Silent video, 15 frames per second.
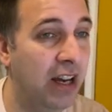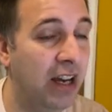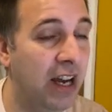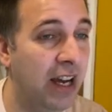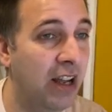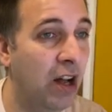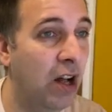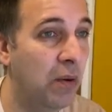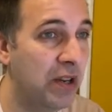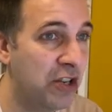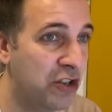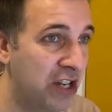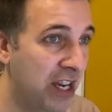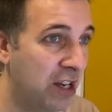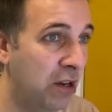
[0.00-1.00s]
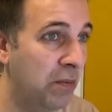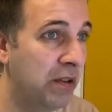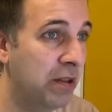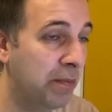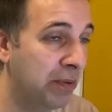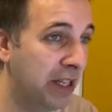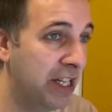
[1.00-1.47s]
always check them with
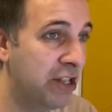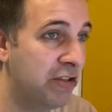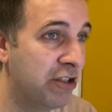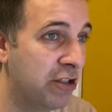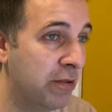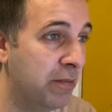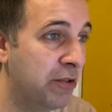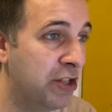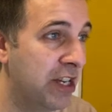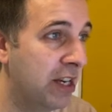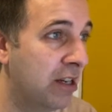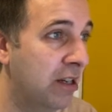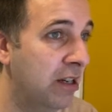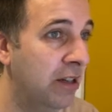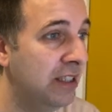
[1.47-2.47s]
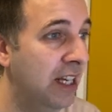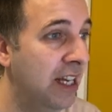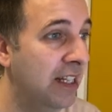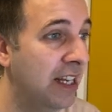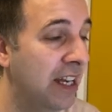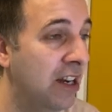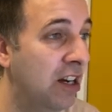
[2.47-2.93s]
a plagiarism checker,
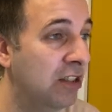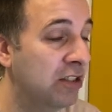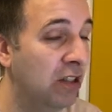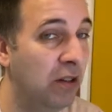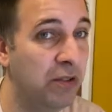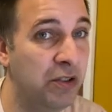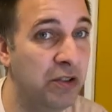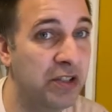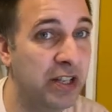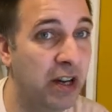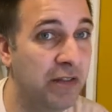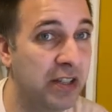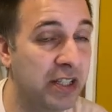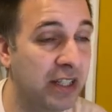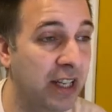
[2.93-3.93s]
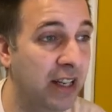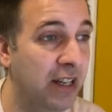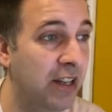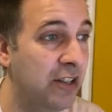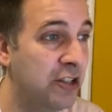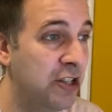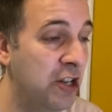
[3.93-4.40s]
and I also use it obviously
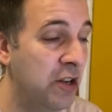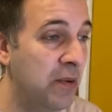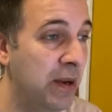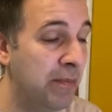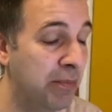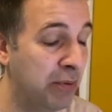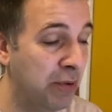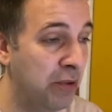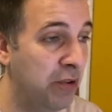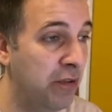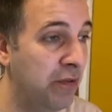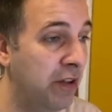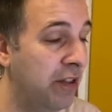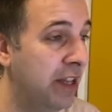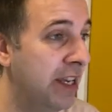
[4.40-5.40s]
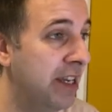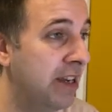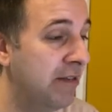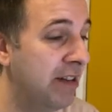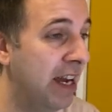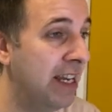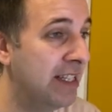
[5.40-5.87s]
to improve the
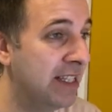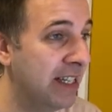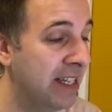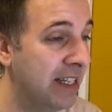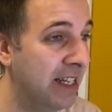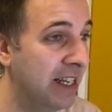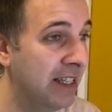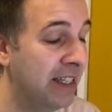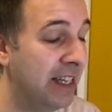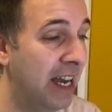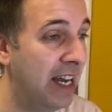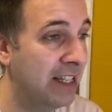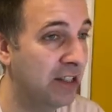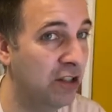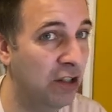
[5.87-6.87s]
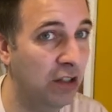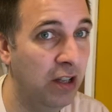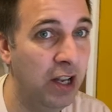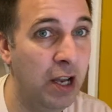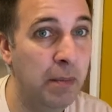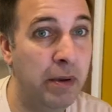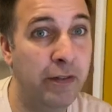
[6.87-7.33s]
writing in the article
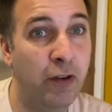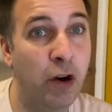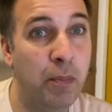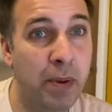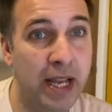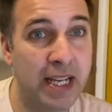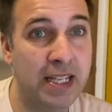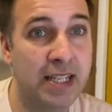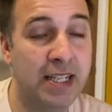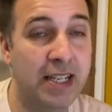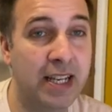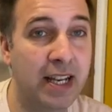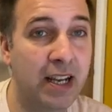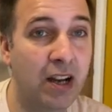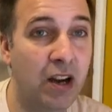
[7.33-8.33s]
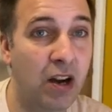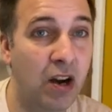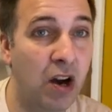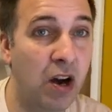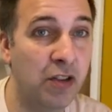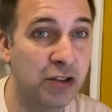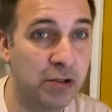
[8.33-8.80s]
before pasting it
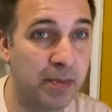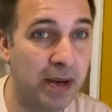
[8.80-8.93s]
onto my